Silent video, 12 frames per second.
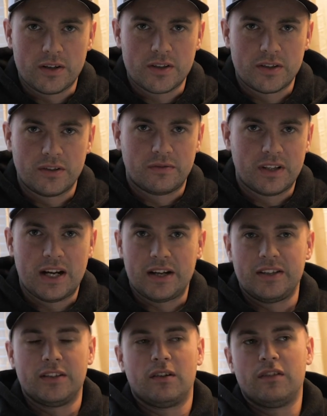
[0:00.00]
So you've got,
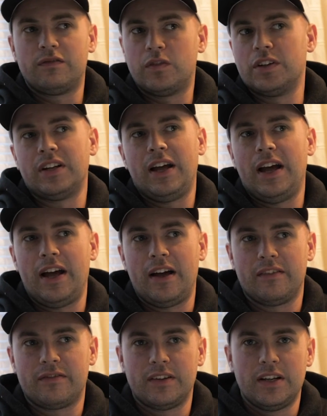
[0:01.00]
you know,
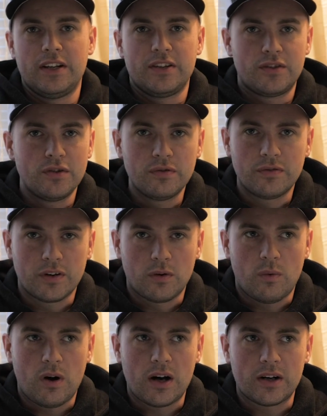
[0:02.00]
1.5 feet, 2 foot of
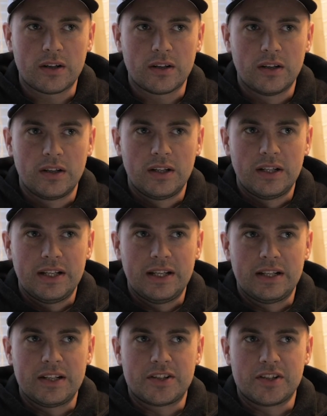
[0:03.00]
water,
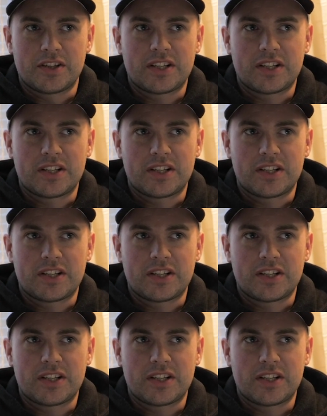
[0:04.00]
and it's just